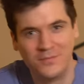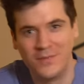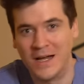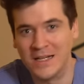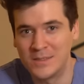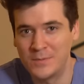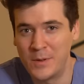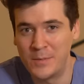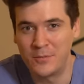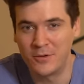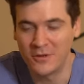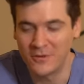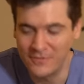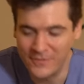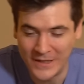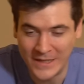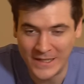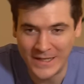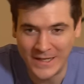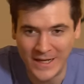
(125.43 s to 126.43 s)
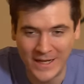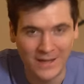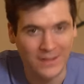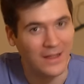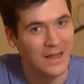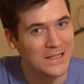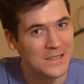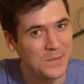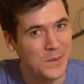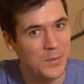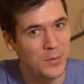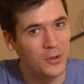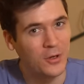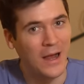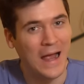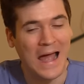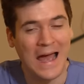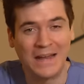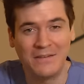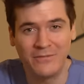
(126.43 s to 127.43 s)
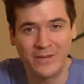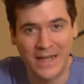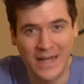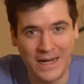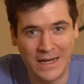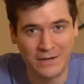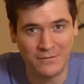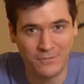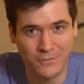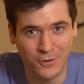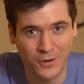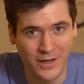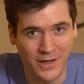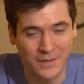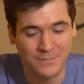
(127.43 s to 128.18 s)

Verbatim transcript: Lots of people are feeding it, lots of people are advocating for